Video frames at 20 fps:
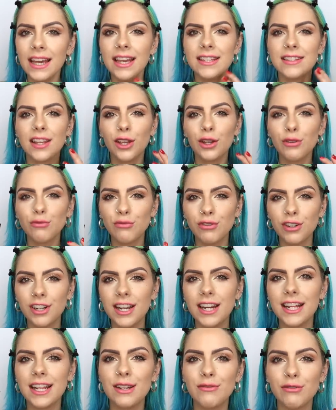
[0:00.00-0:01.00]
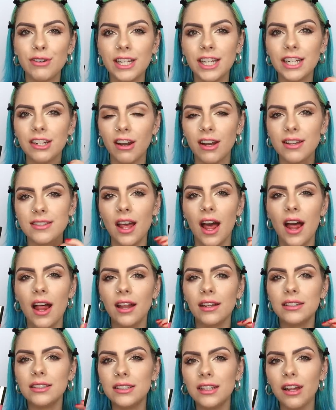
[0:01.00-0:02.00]
It's like a really, really nice
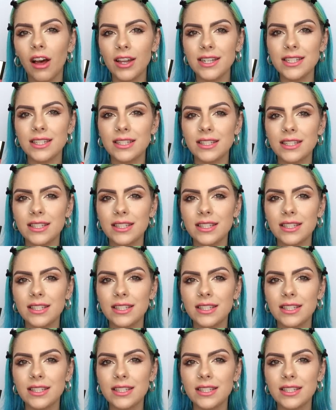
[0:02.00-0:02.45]
light,